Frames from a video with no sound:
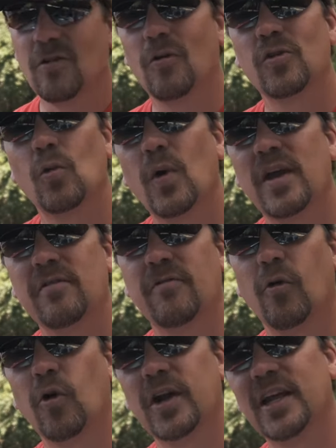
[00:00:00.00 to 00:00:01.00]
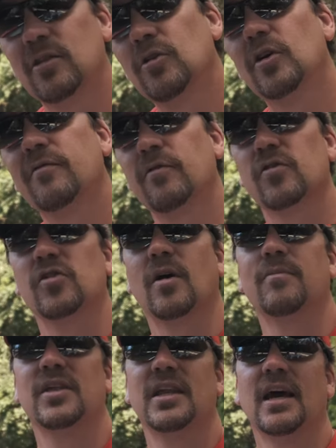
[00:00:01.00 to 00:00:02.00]
nose away for it and look for
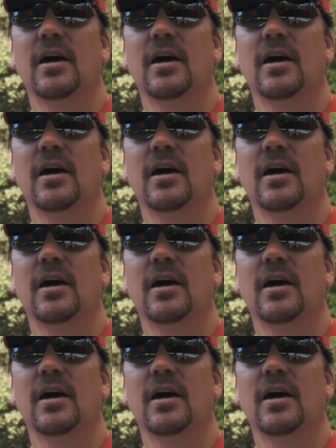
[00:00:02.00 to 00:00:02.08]
something